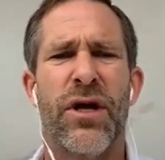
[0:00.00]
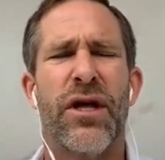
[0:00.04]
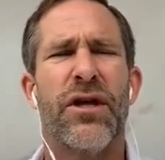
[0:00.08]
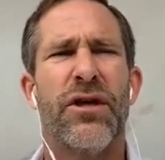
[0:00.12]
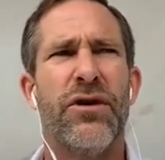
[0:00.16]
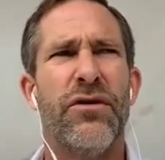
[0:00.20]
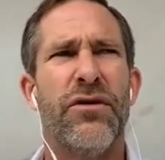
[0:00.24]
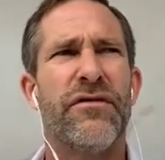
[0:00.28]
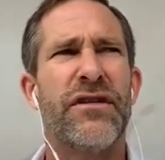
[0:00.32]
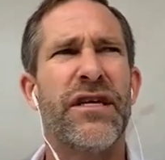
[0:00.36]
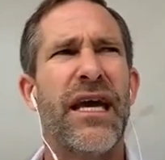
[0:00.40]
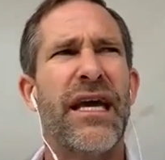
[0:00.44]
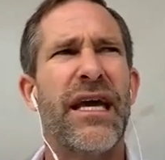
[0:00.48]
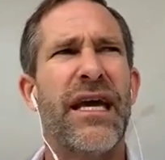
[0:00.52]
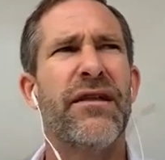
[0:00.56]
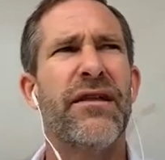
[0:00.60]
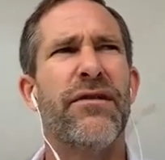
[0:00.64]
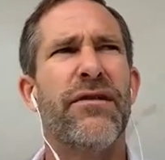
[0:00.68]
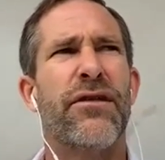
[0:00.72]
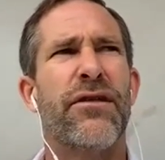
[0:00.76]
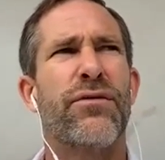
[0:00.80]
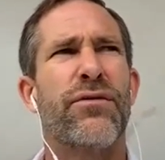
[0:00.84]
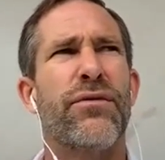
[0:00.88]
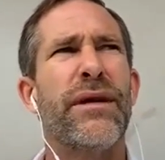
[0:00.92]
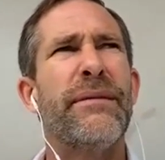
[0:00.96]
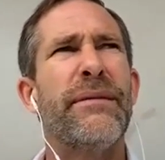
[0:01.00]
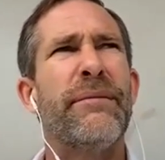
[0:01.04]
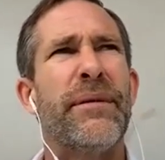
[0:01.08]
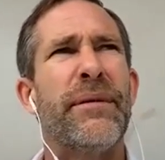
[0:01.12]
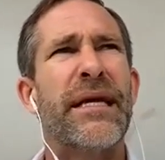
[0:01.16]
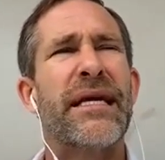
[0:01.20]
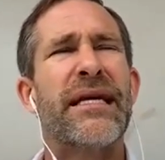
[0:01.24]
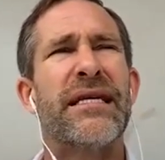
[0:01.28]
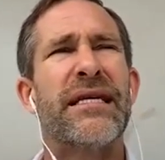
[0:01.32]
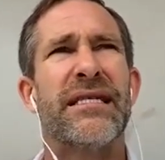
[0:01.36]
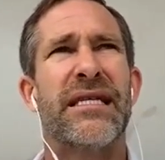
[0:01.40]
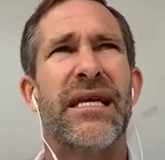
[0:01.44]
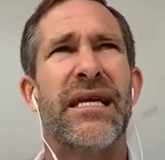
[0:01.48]
you've taken the three
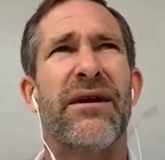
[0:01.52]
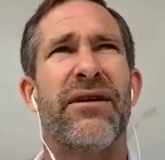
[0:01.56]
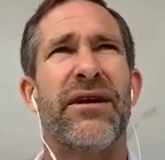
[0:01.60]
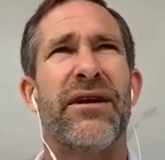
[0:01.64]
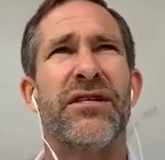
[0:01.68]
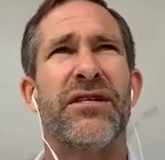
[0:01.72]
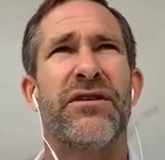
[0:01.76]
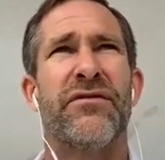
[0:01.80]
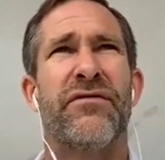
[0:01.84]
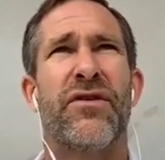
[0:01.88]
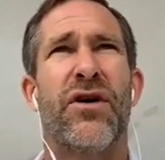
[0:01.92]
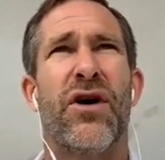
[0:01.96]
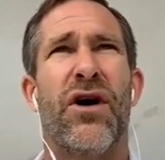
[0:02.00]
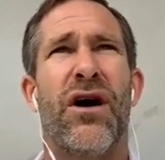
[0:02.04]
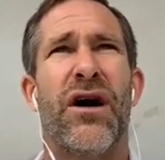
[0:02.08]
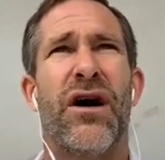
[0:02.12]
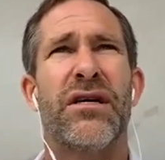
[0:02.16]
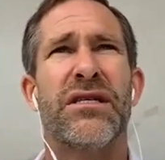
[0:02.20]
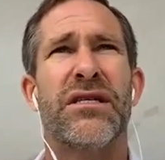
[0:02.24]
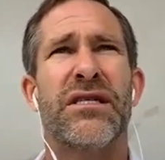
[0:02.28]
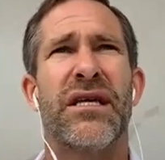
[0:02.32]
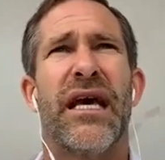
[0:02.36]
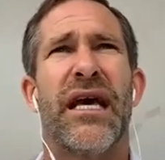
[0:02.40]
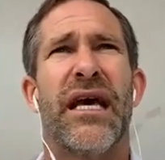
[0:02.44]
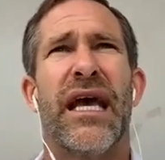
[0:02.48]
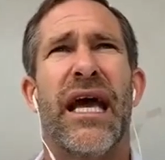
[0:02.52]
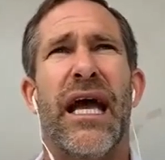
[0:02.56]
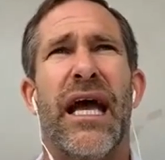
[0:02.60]
biggest areas of cost